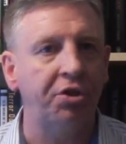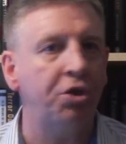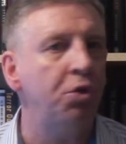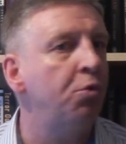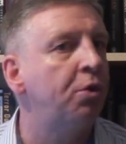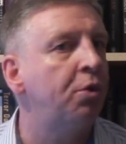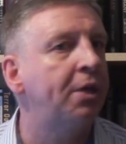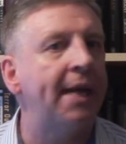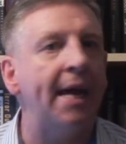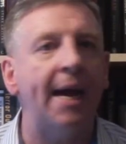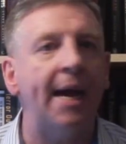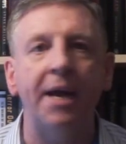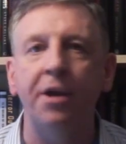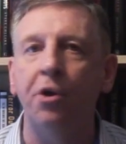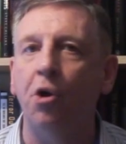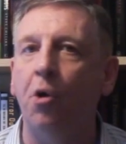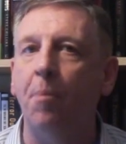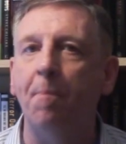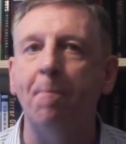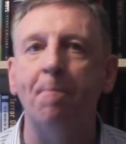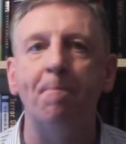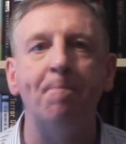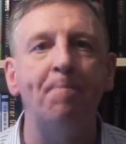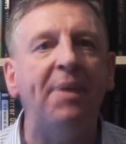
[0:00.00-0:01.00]
You
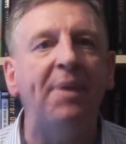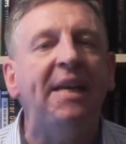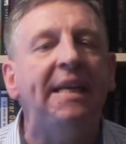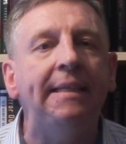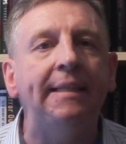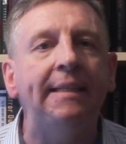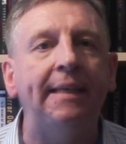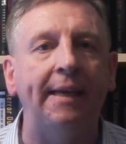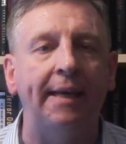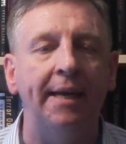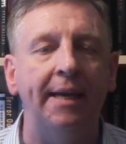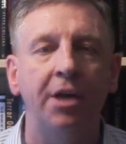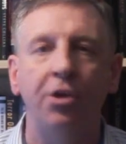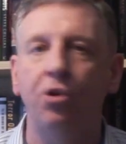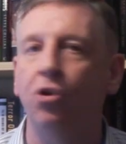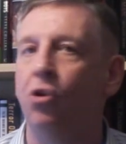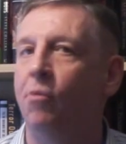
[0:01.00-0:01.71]
cannot beat it,